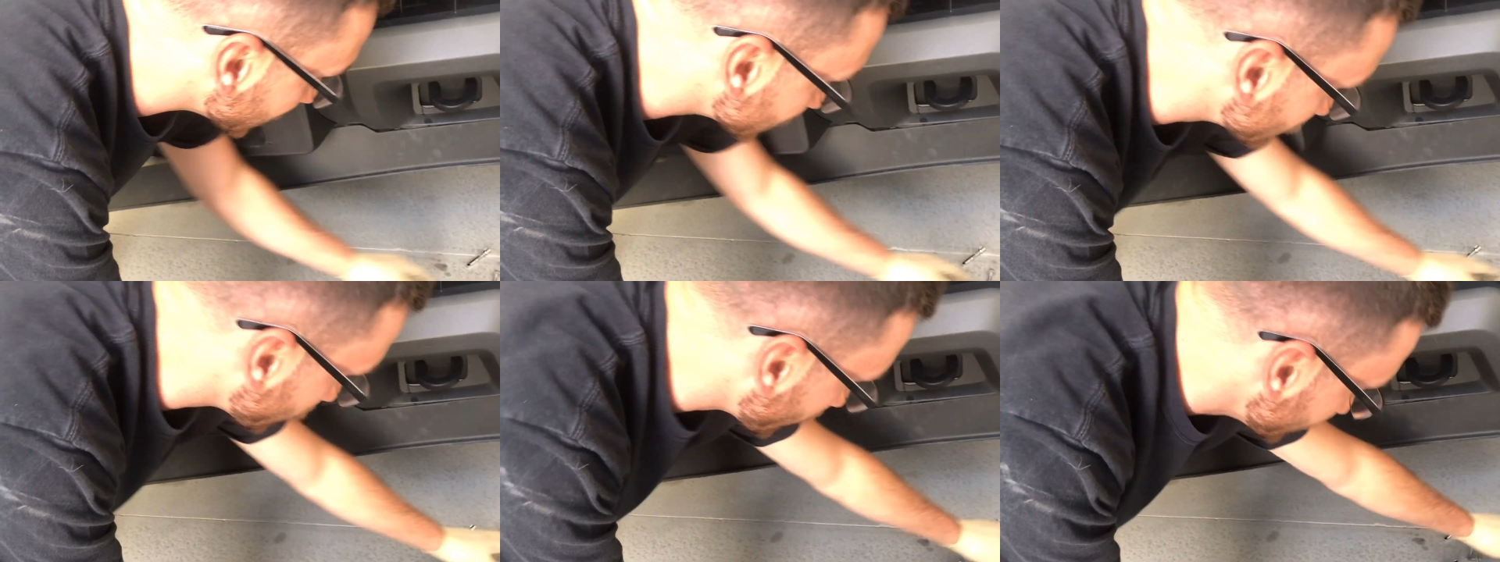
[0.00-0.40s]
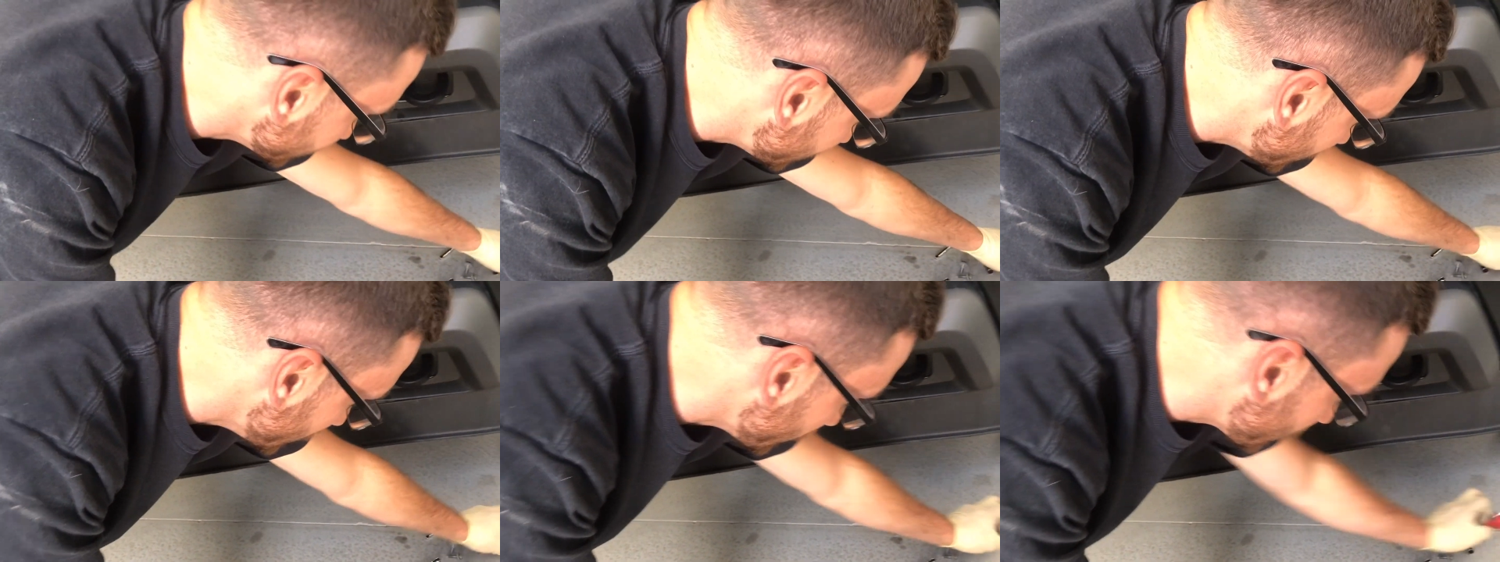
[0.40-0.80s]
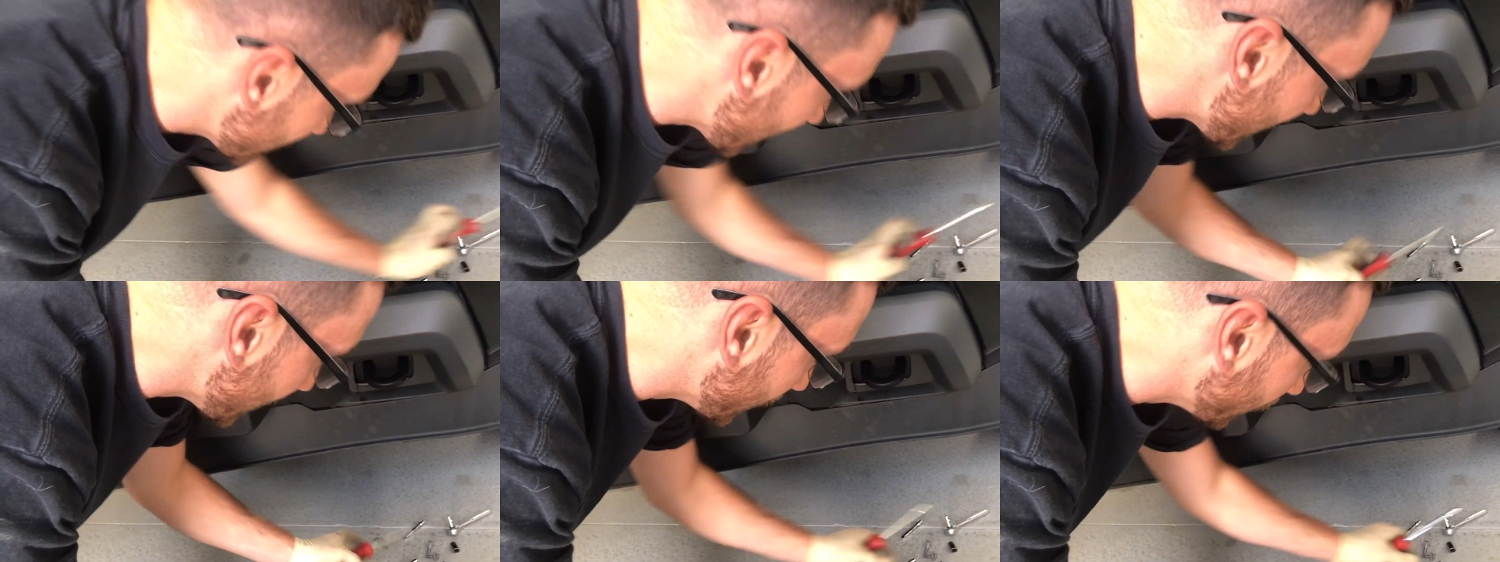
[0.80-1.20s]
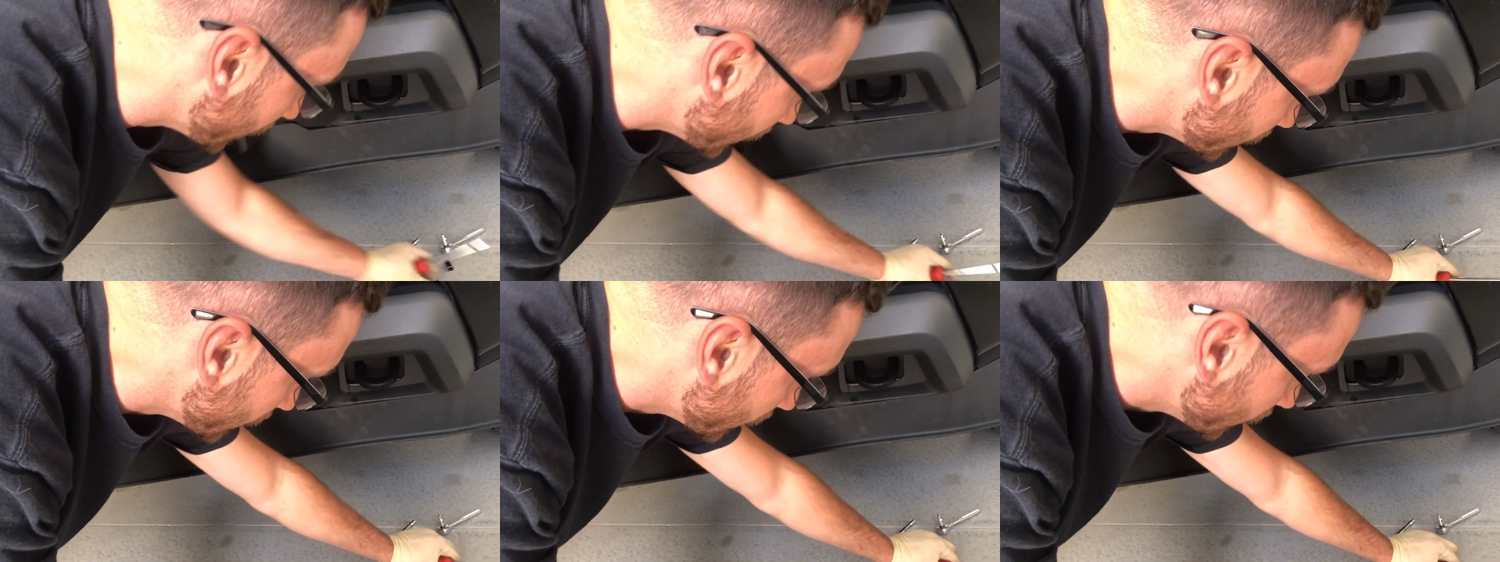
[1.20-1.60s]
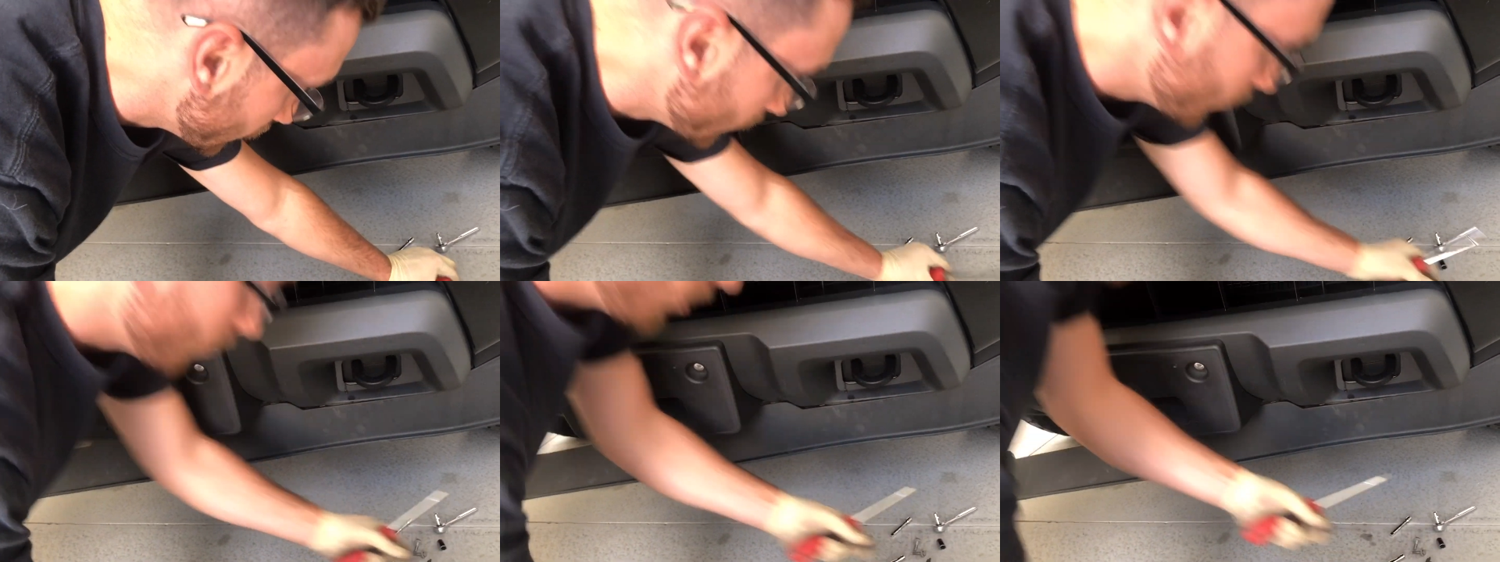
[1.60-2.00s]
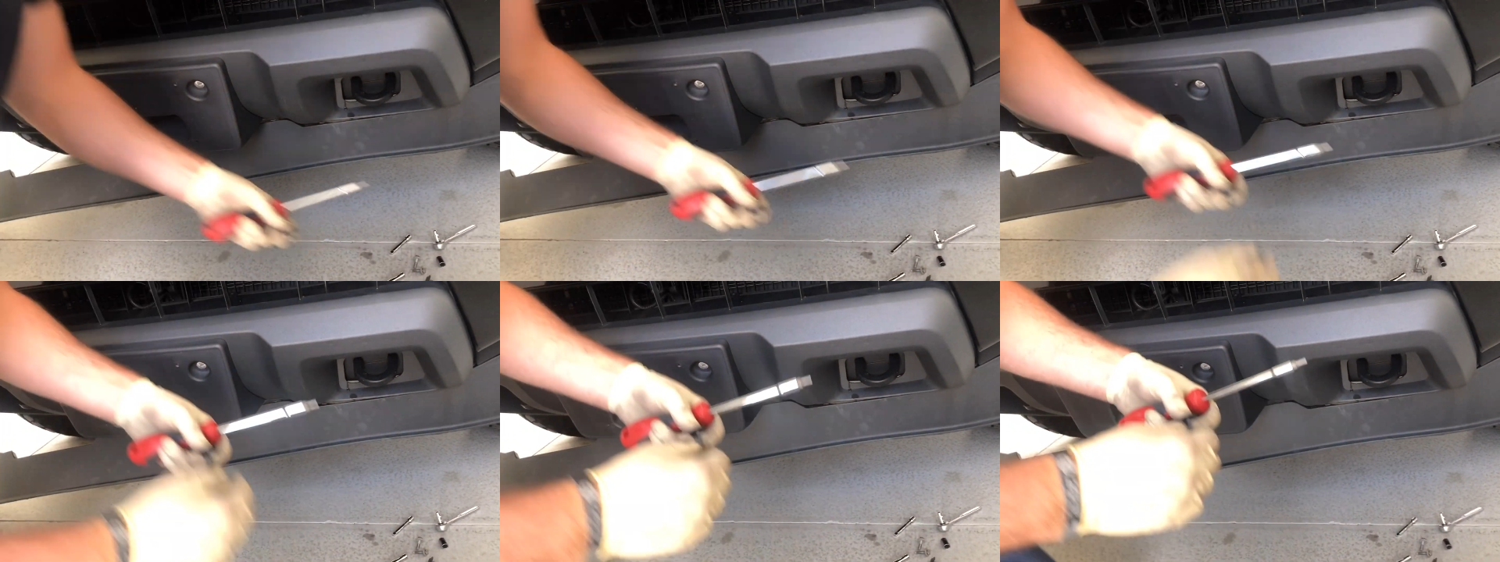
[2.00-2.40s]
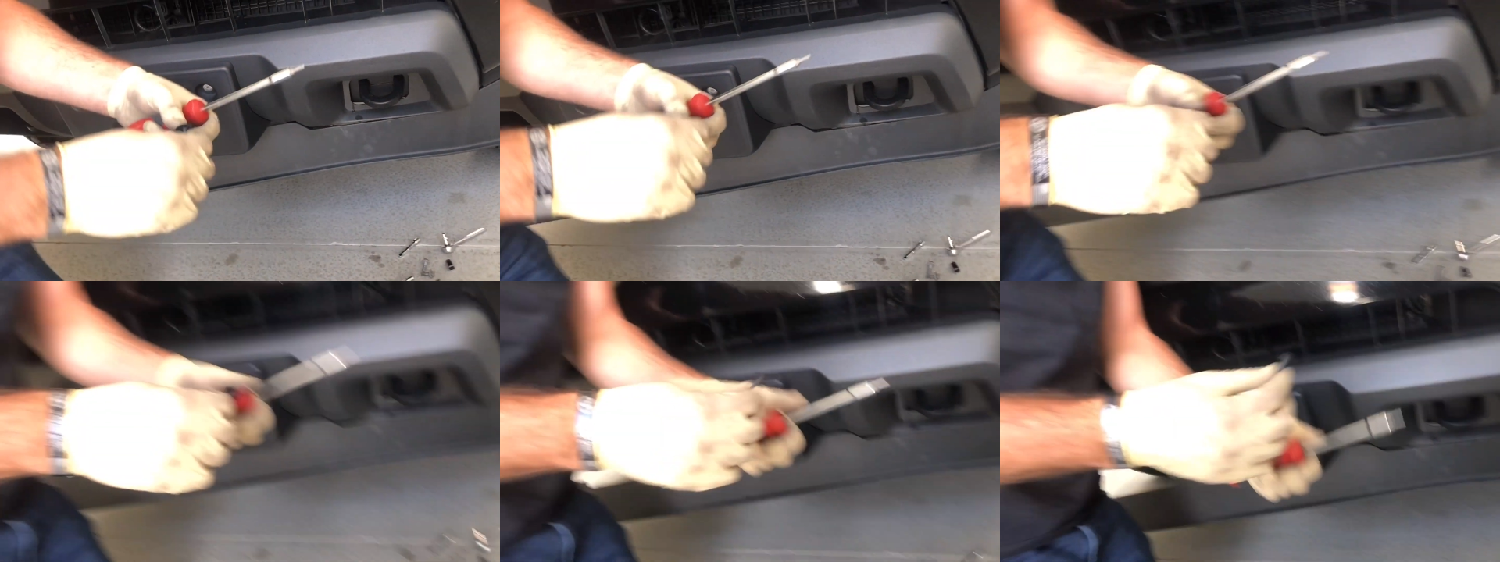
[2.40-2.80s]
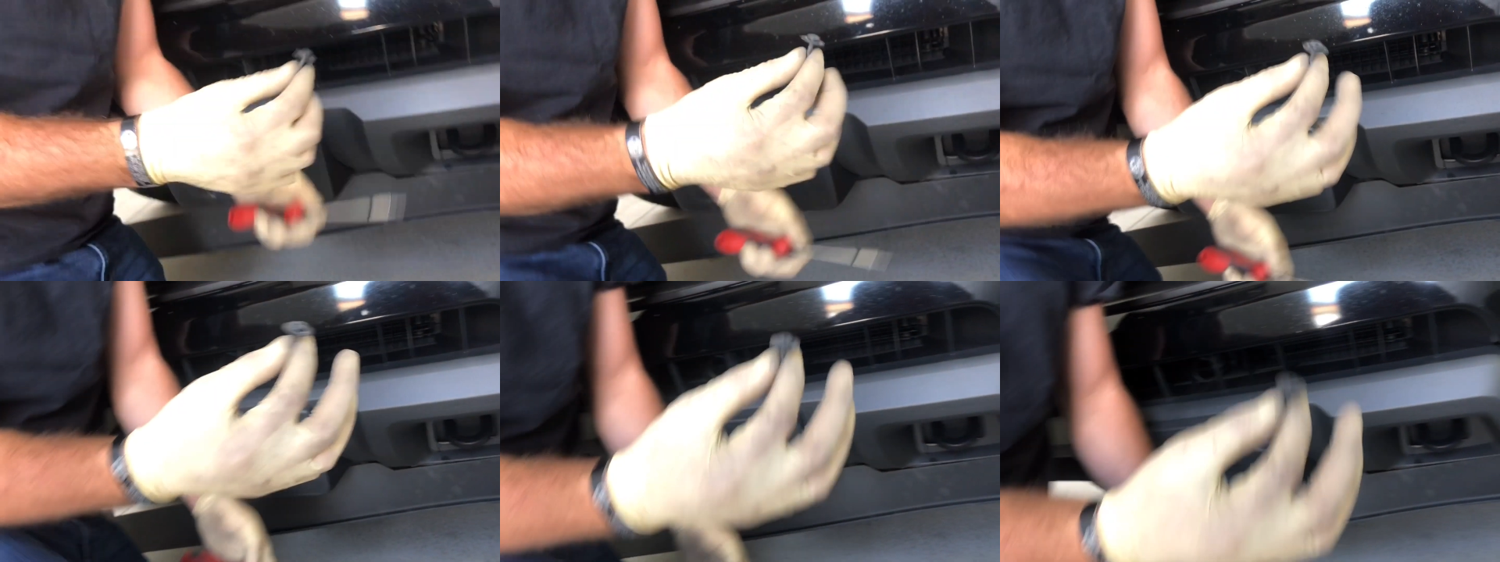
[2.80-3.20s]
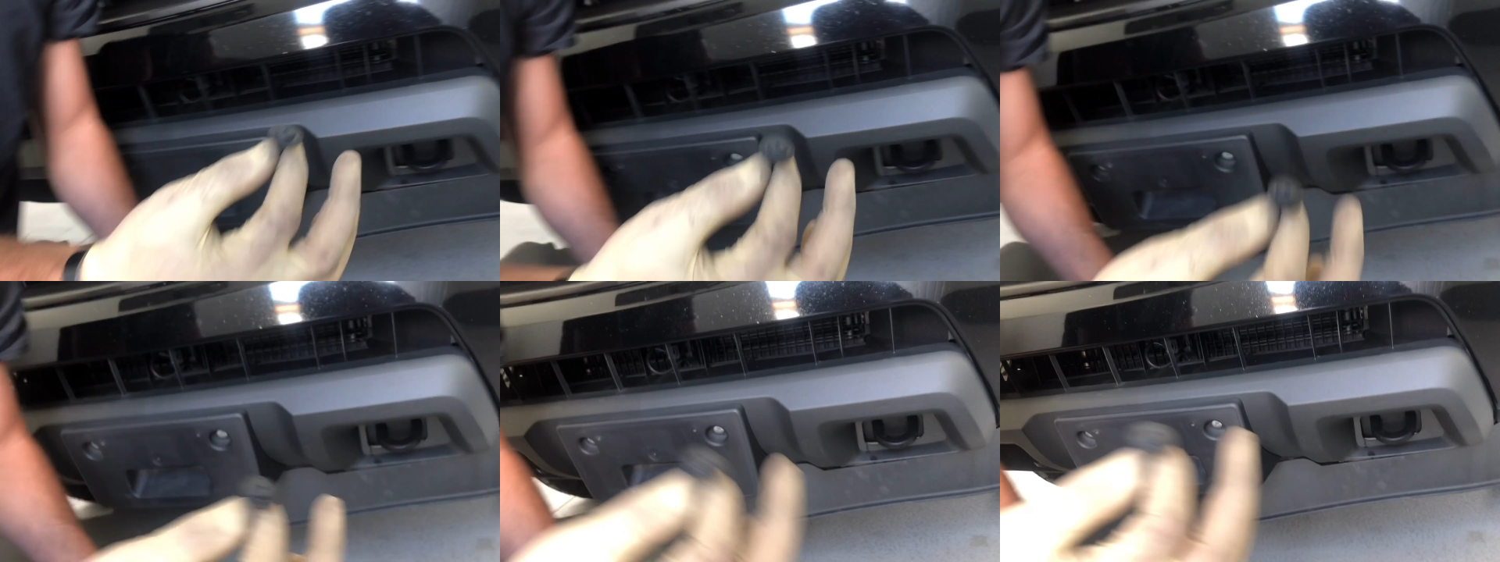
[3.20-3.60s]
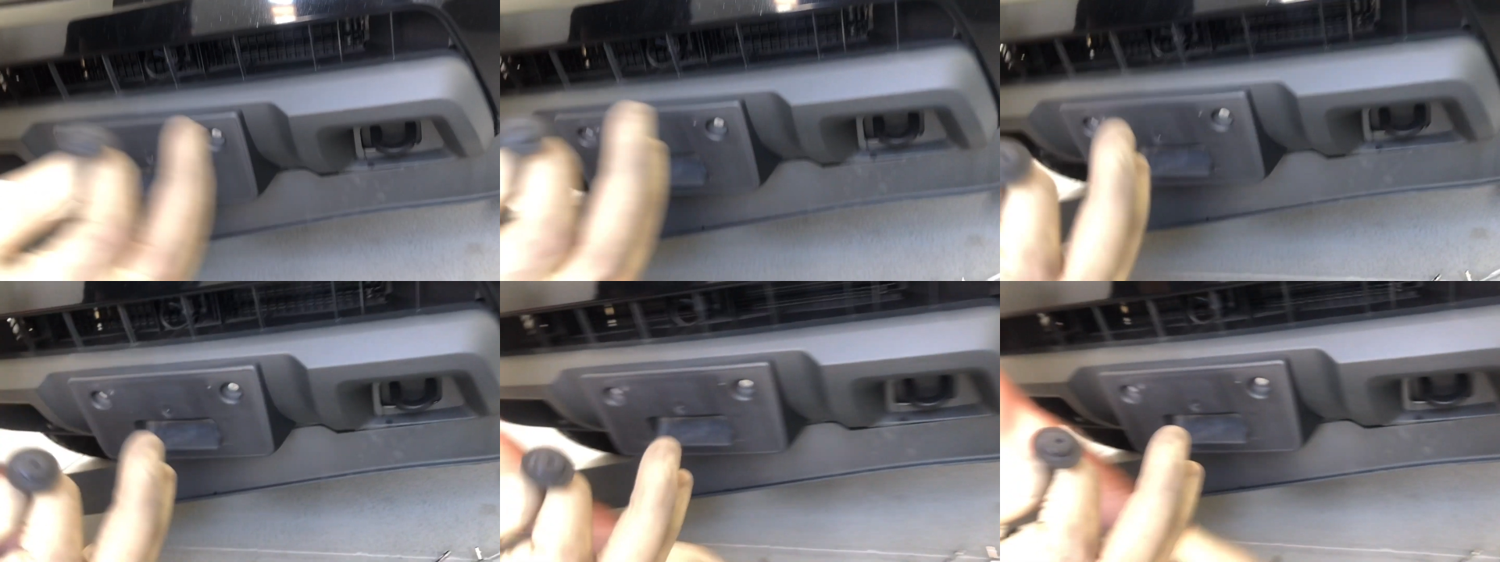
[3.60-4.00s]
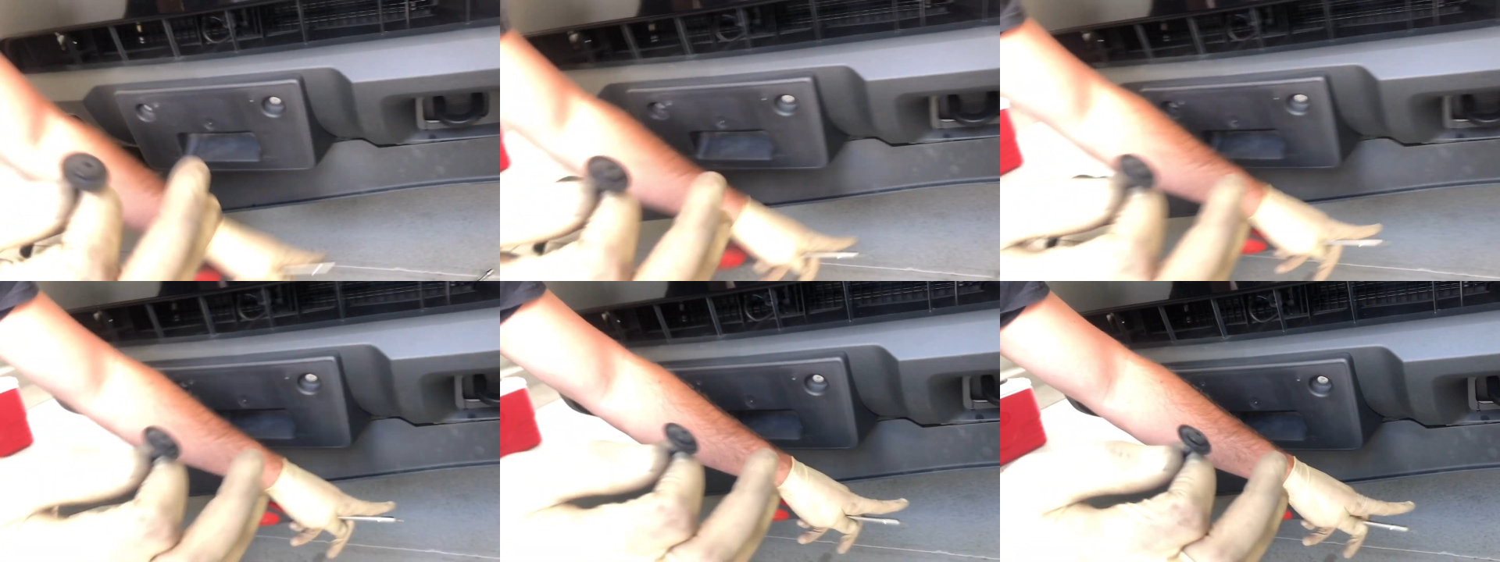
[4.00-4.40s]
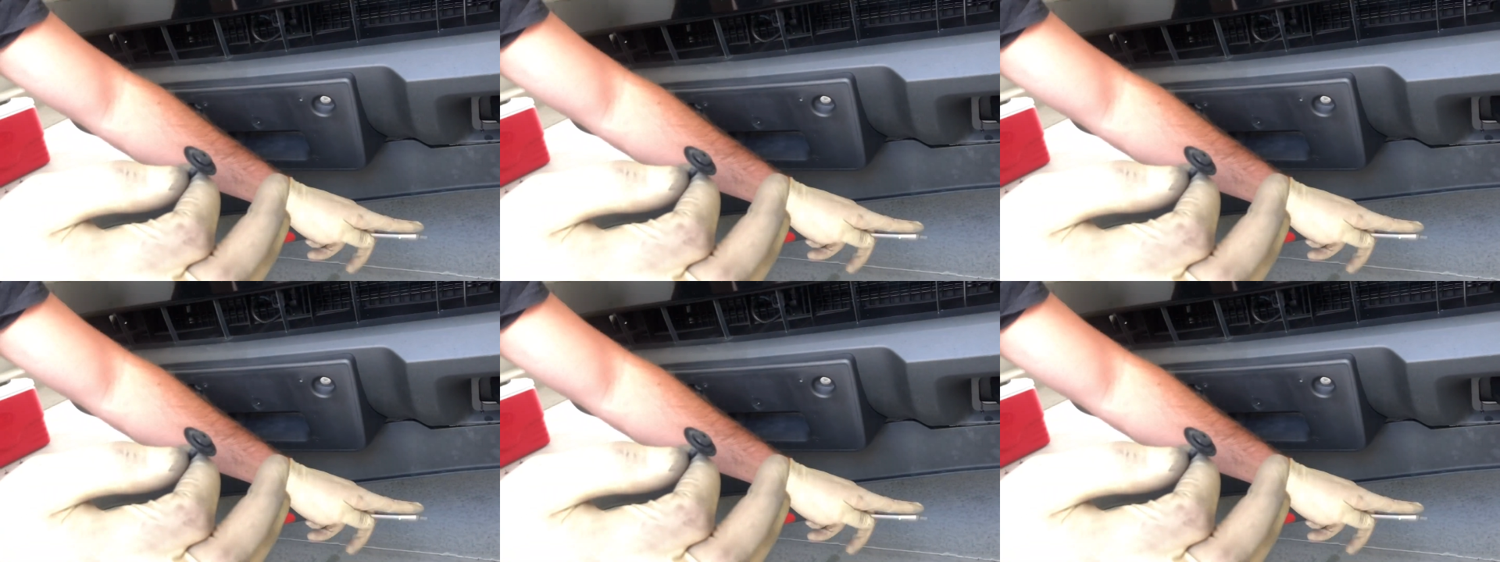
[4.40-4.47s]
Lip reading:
No face is visible, so there are no lips to read.